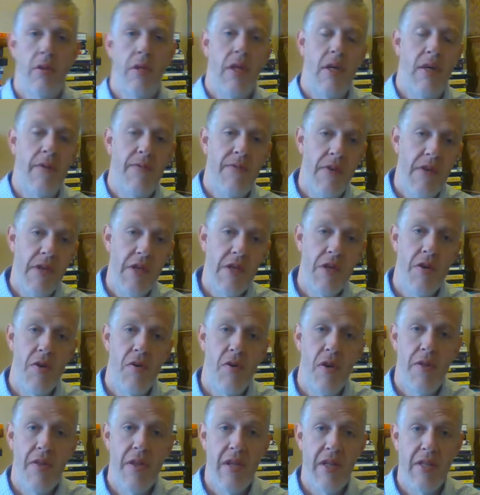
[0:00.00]
uh,
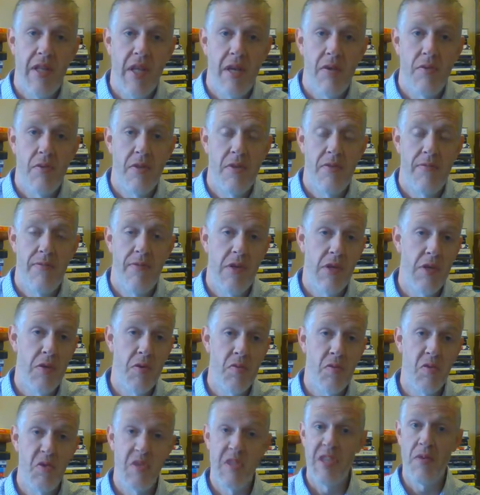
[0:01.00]
video, I think that was
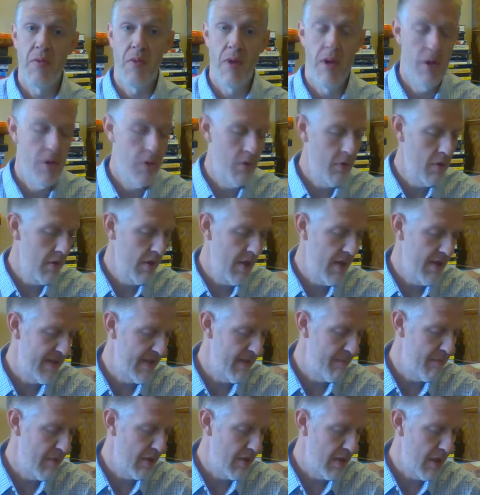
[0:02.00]
video zero, as
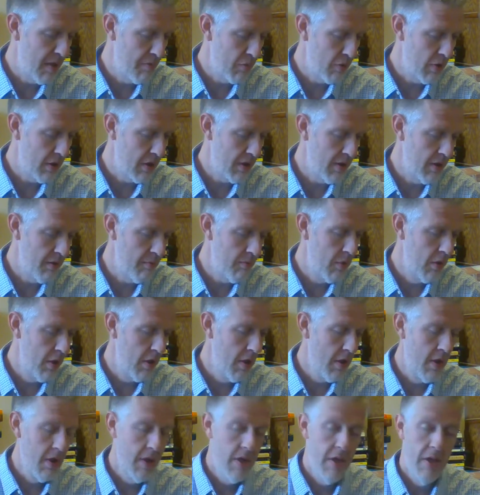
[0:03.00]
I've been numbering them.
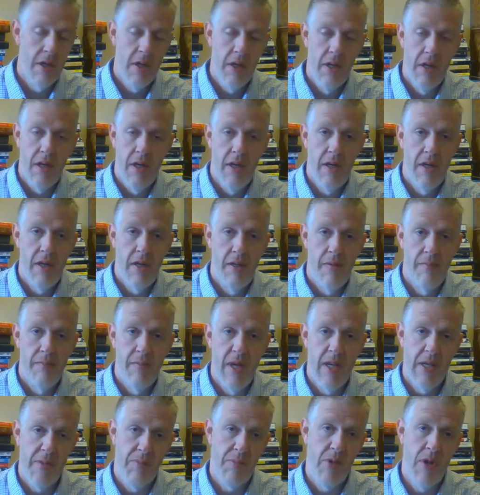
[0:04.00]
Um,
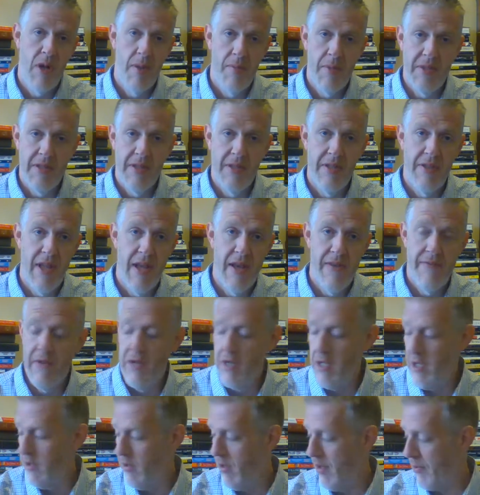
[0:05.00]
as promised in that
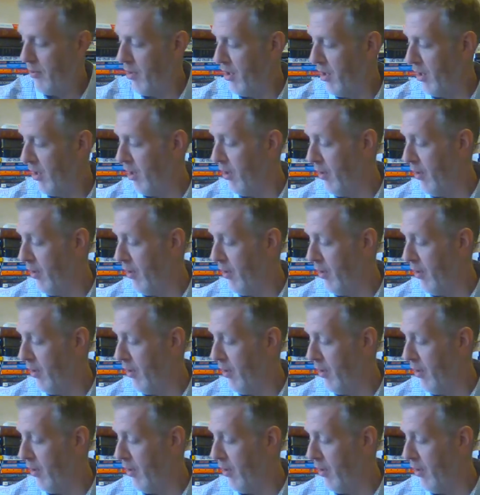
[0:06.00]
video, I'm going to